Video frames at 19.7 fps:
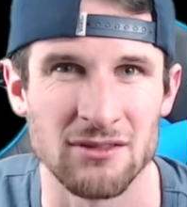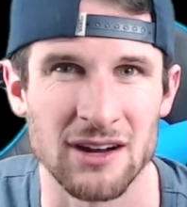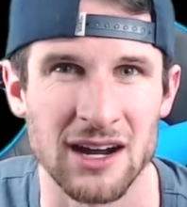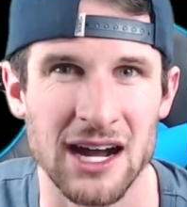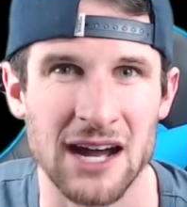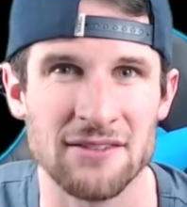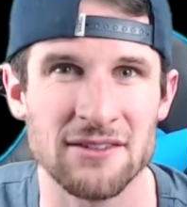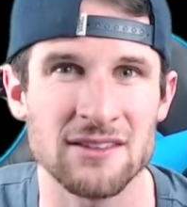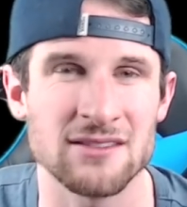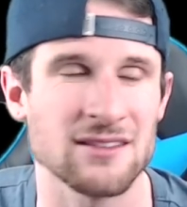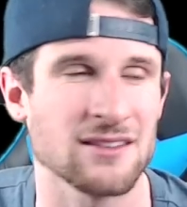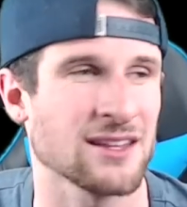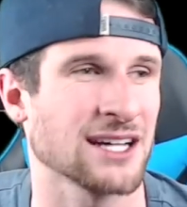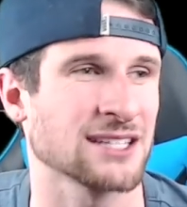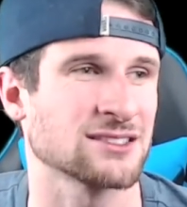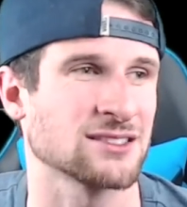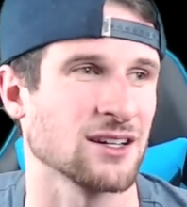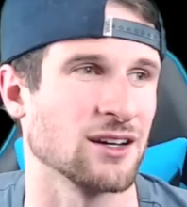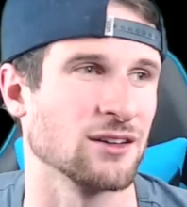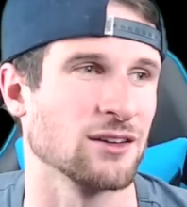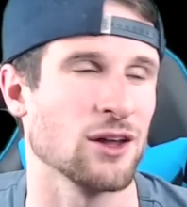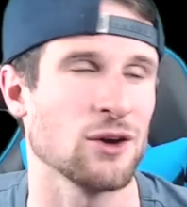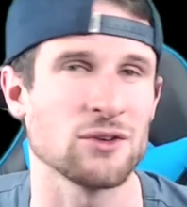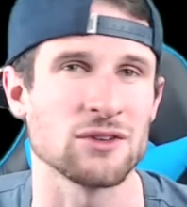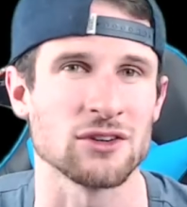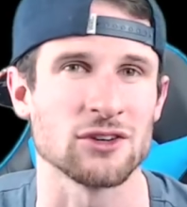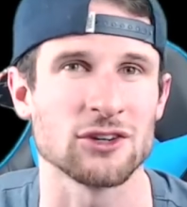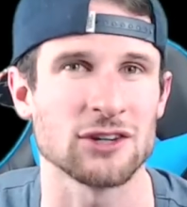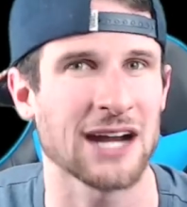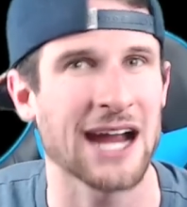I think that that's a load
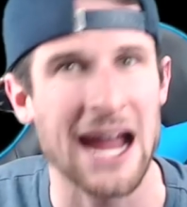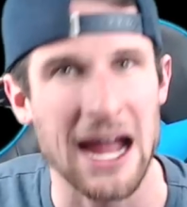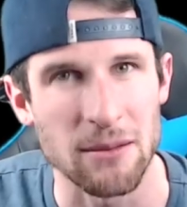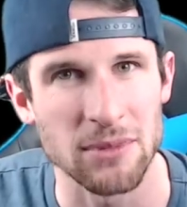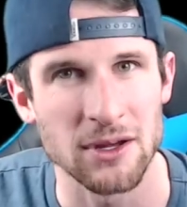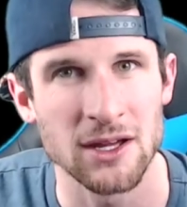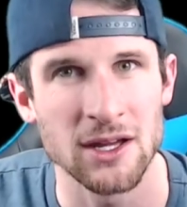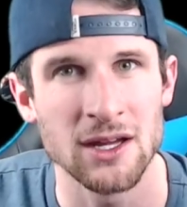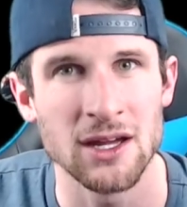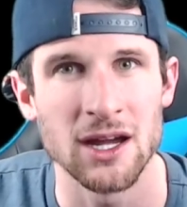of crap.